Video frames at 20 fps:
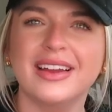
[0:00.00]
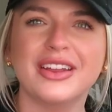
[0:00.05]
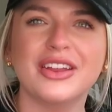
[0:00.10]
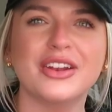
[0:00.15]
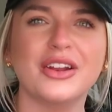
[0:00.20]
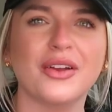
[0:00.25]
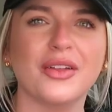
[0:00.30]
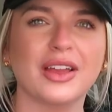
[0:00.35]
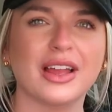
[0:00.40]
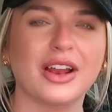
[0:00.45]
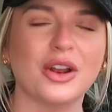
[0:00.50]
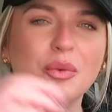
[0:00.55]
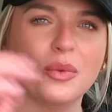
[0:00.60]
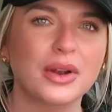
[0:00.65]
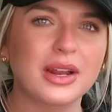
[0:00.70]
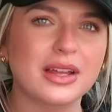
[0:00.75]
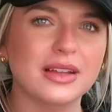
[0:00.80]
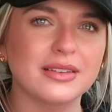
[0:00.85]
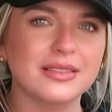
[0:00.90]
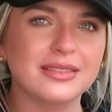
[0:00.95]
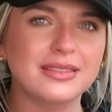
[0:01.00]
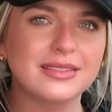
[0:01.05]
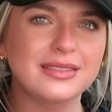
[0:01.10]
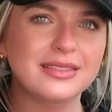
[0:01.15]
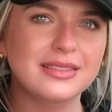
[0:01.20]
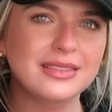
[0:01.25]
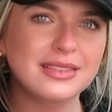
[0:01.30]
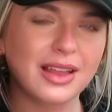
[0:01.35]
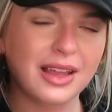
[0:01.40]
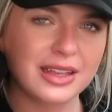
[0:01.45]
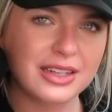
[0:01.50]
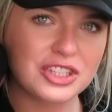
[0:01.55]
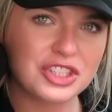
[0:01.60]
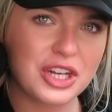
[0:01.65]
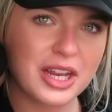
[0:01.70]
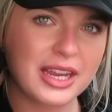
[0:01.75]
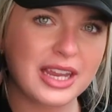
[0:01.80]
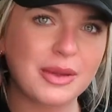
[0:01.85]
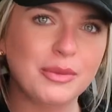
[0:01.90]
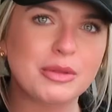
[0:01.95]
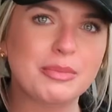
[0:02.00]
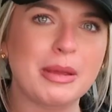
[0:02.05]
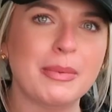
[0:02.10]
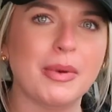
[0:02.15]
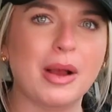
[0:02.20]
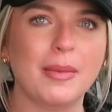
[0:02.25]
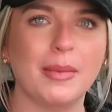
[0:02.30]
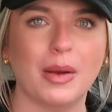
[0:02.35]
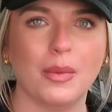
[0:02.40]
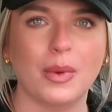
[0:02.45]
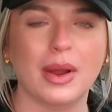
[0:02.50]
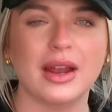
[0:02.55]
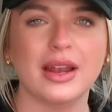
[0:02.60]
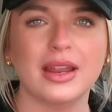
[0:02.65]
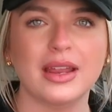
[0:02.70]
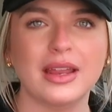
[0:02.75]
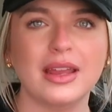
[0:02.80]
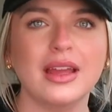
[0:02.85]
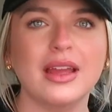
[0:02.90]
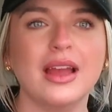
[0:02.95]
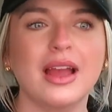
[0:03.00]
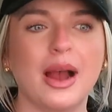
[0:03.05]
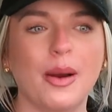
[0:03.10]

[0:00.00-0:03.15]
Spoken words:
You know, like, I don't want to, like, check in with people at my wedding.